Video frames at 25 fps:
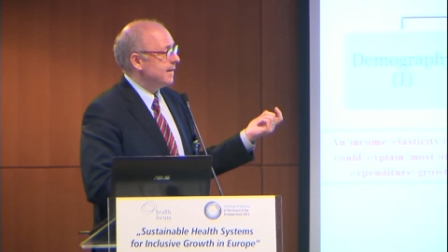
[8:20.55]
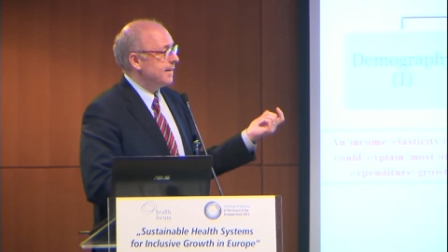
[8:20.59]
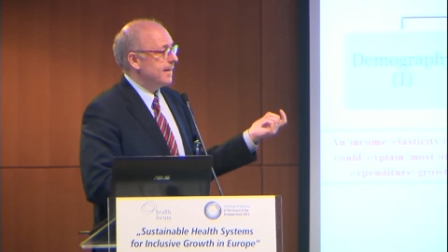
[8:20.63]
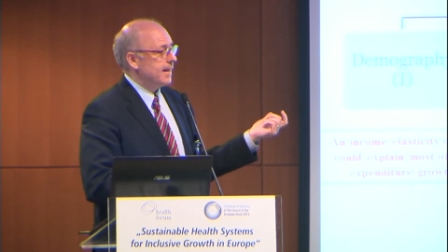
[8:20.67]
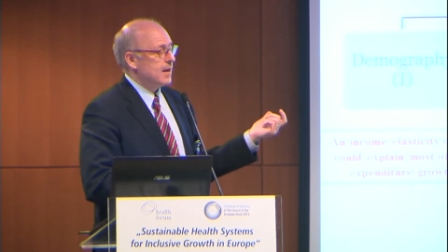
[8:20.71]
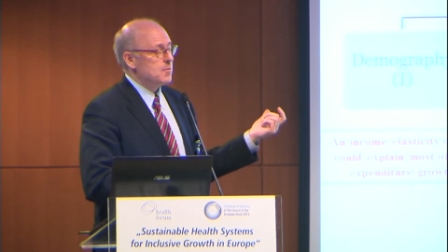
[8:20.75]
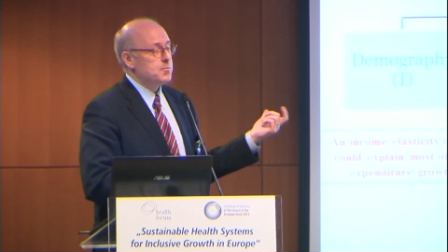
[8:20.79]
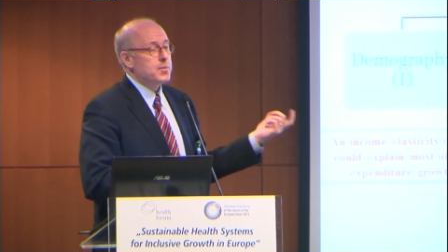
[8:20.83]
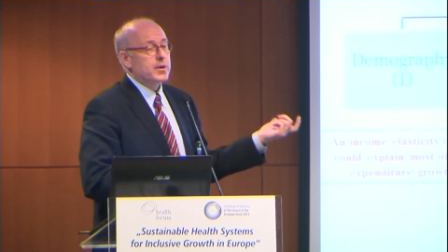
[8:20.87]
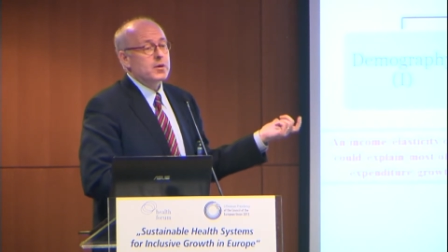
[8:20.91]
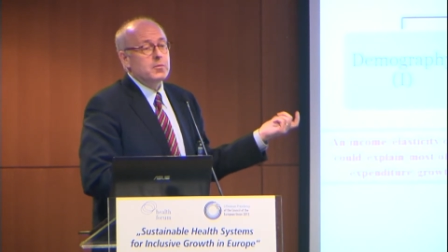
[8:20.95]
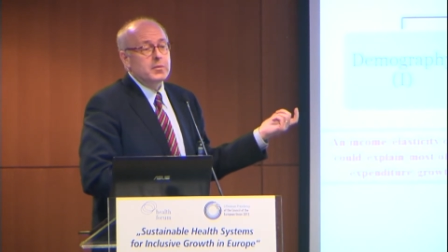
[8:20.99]

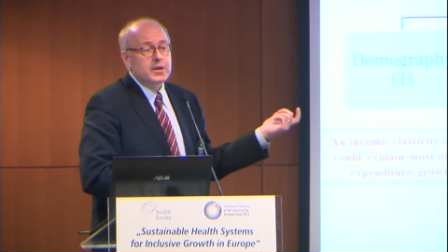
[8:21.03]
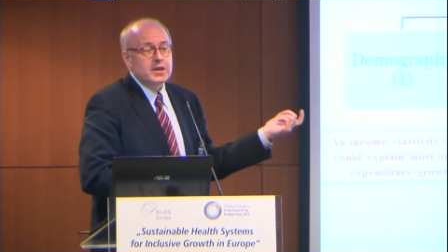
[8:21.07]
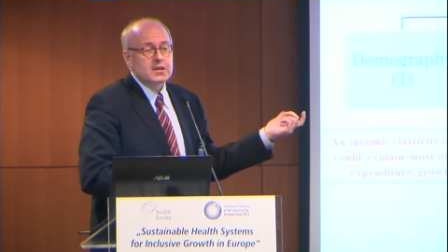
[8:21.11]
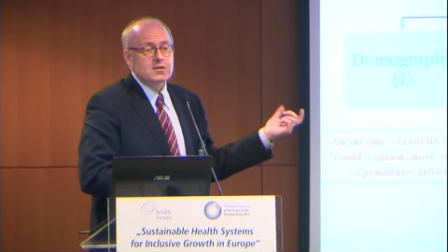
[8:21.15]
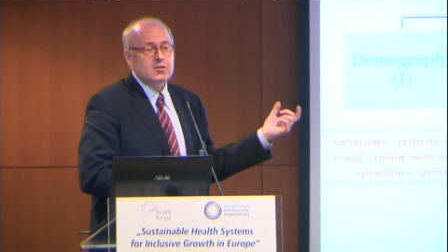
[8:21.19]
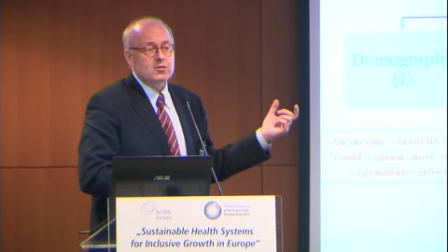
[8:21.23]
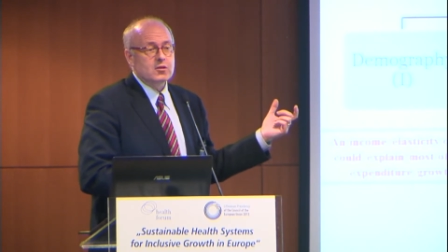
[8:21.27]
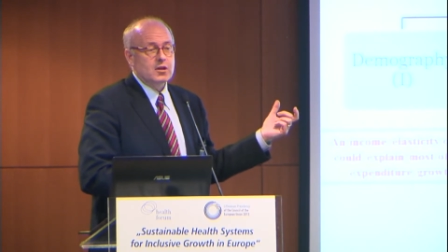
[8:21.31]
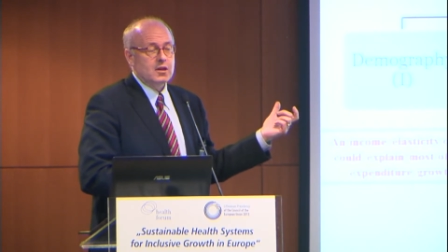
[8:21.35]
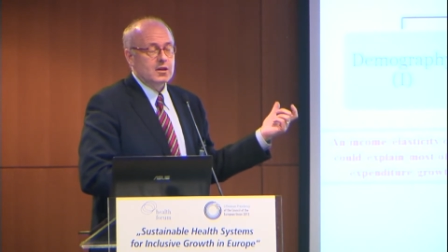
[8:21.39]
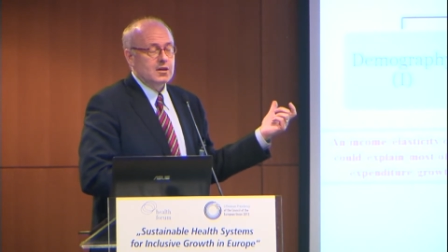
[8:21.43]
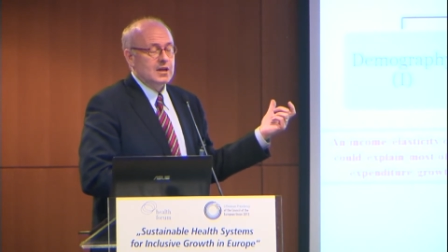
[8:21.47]
a
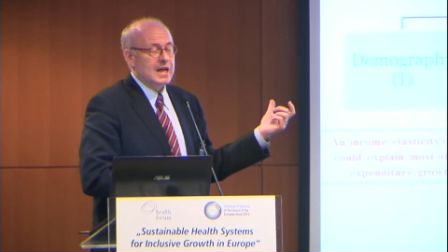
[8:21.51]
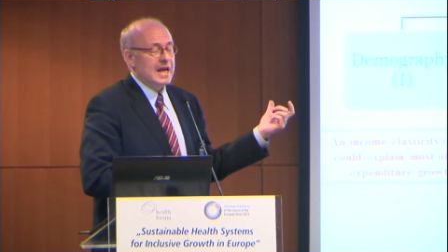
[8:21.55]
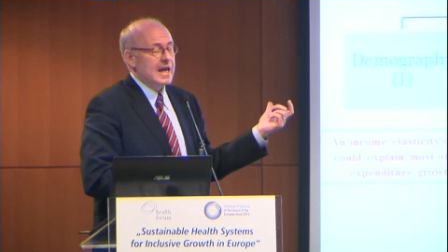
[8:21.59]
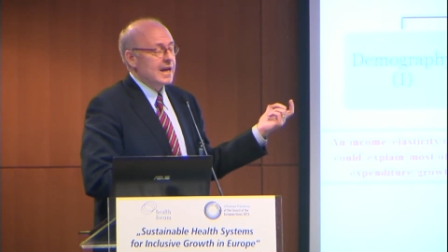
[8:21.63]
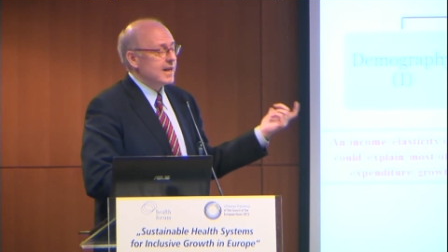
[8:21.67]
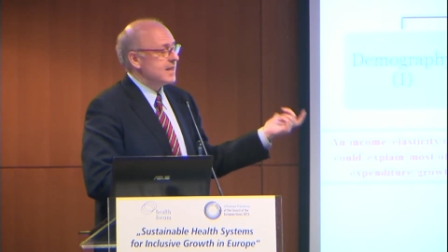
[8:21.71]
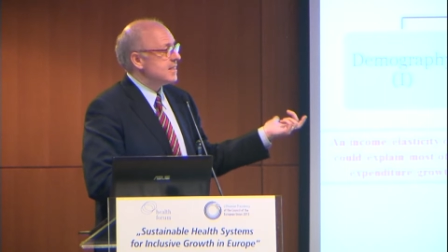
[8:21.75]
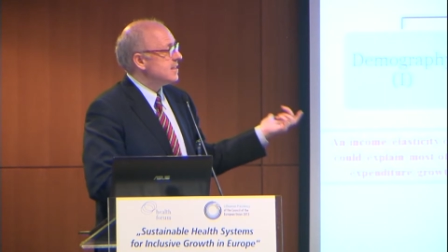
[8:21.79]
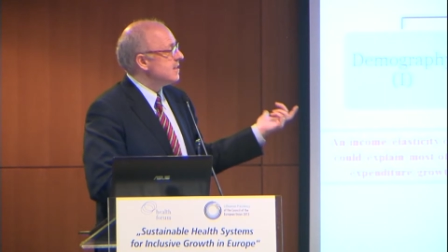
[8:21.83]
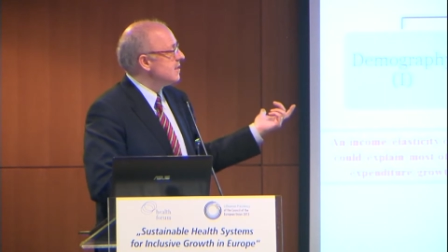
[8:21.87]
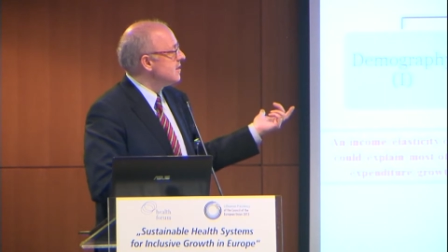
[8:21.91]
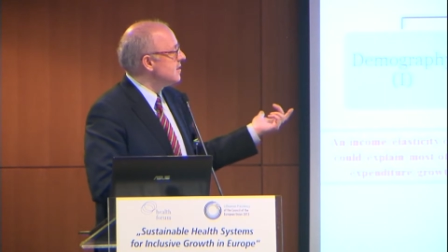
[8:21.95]
parameter, an
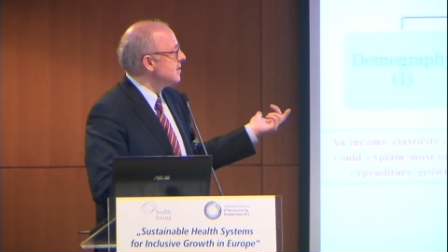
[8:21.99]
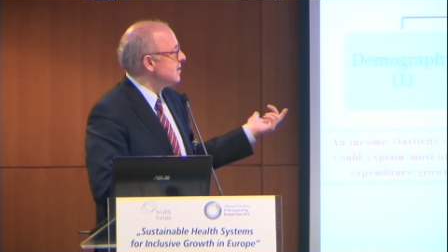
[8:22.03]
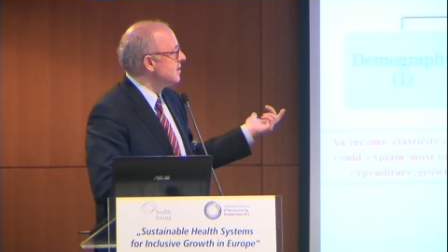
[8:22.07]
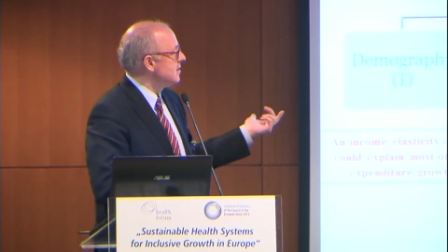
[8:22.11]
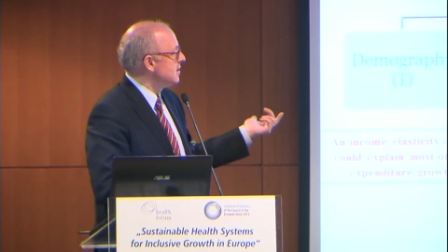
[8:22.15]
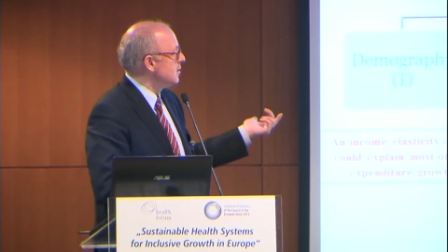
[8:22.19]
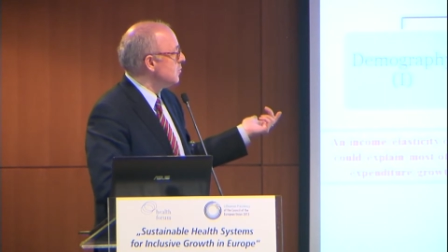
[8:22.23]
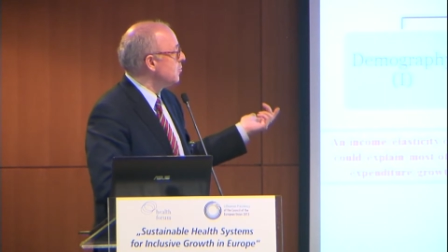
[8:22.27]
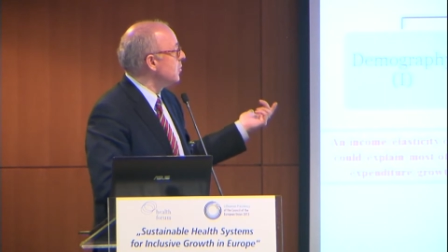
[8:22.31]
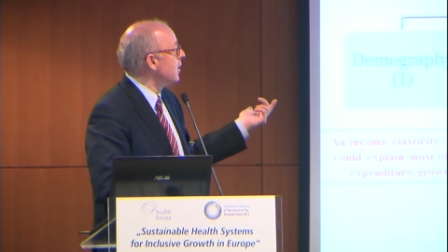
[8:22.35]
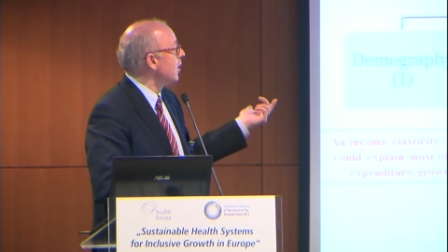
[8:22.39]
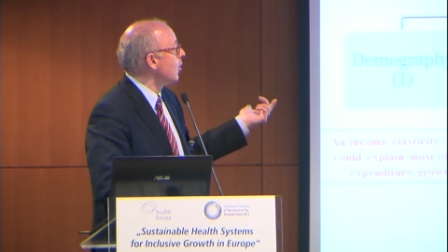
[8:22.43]

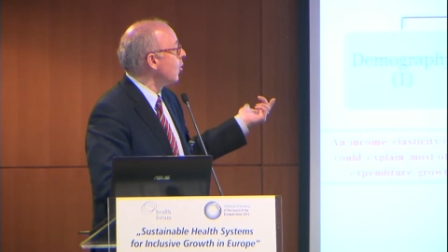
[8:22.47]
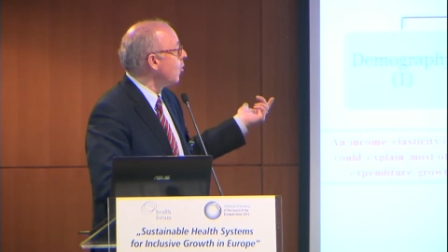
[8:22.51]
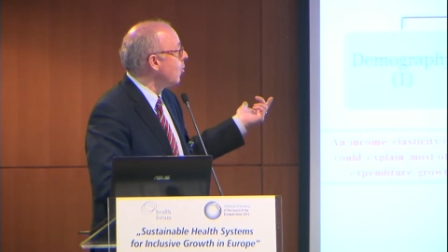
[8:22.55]
elasticity below